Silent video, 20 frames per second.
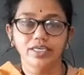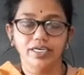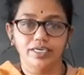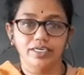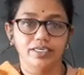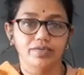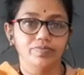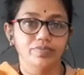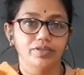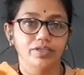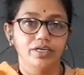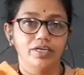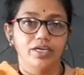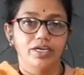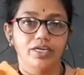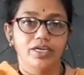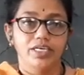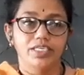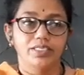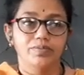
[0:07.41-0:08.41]
it?
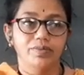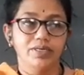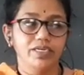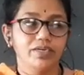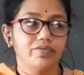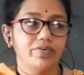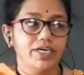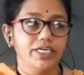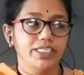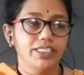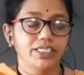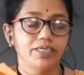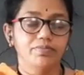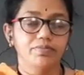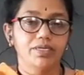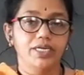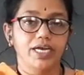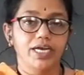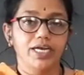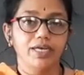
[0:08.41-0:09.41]
Been quite some
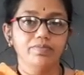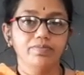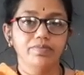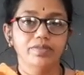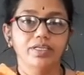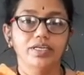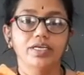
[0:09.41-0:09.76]
time.